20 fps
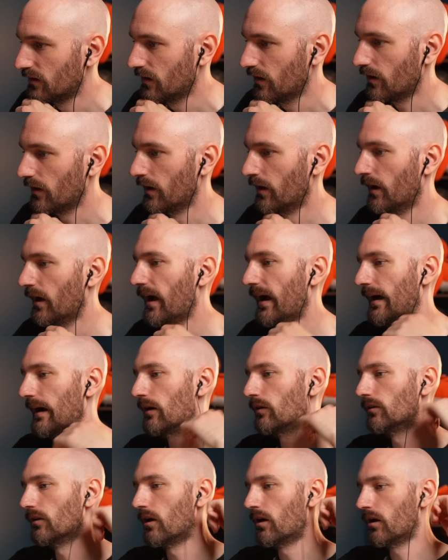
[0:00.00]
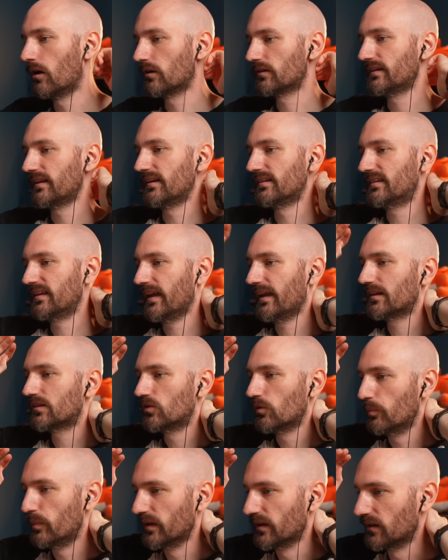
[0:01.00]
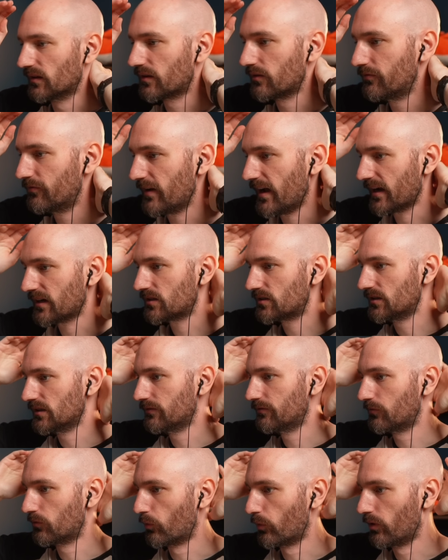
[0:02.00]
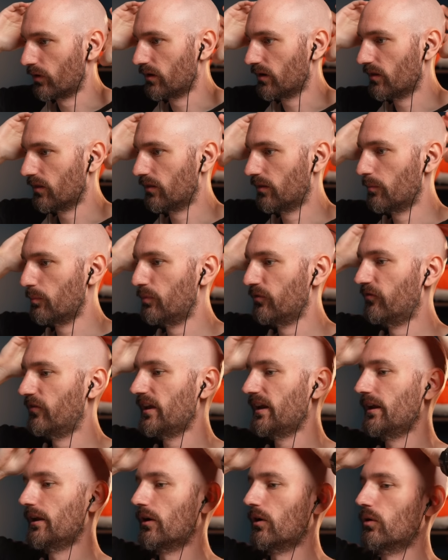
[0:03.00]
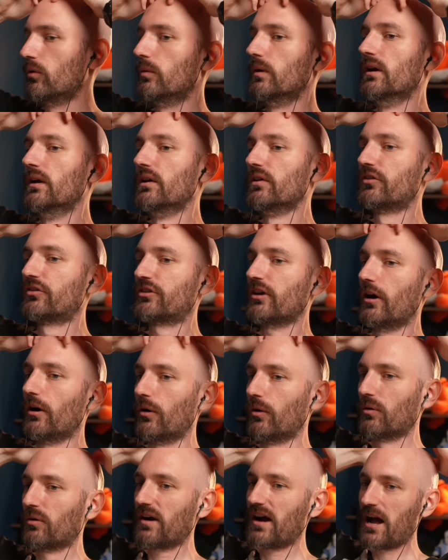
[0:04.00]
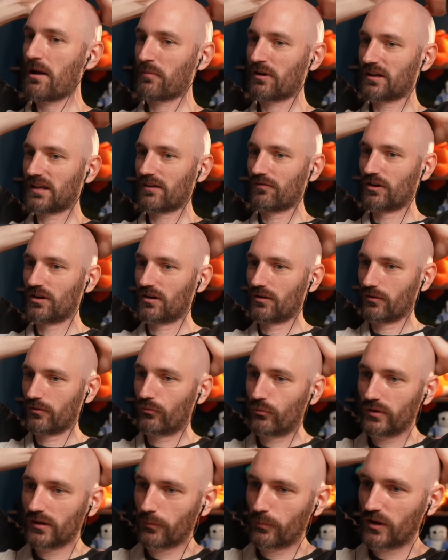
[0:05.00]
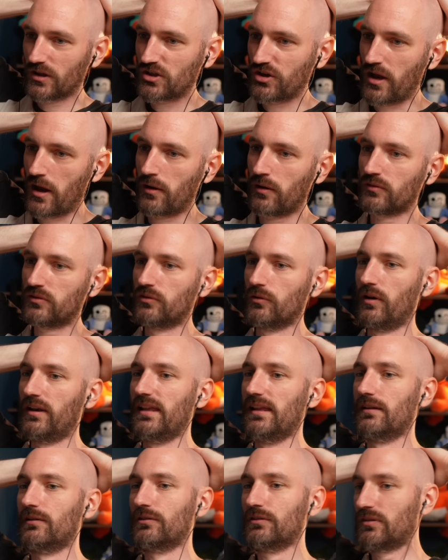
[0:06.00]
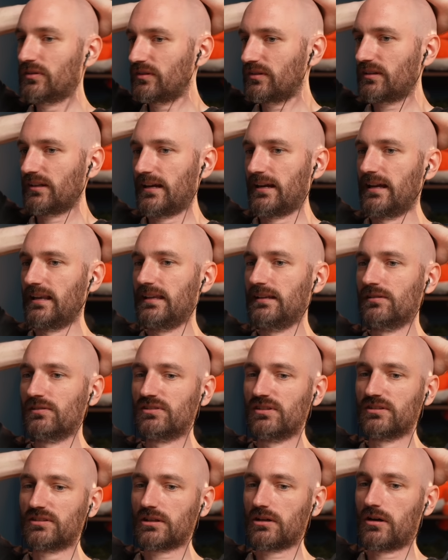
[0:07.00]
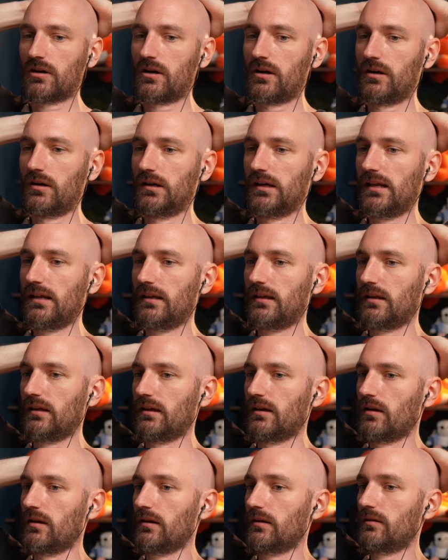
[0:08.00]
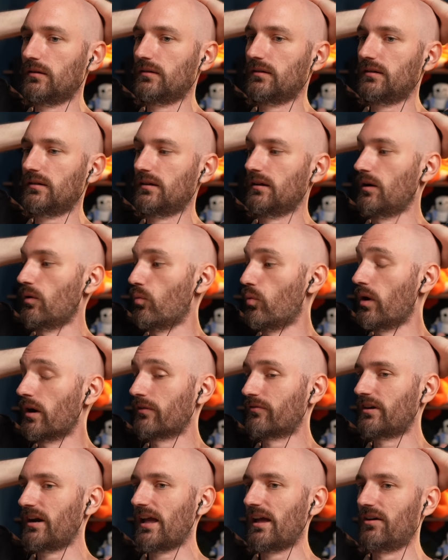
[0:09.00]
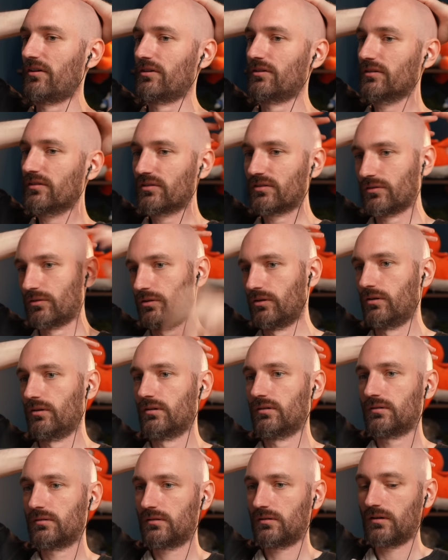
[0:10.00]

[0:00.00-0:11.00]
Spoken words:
How long did it take to build the factory for the video? So I'm gonna give a real big shout out to Linus. Linus is our one of our editors, or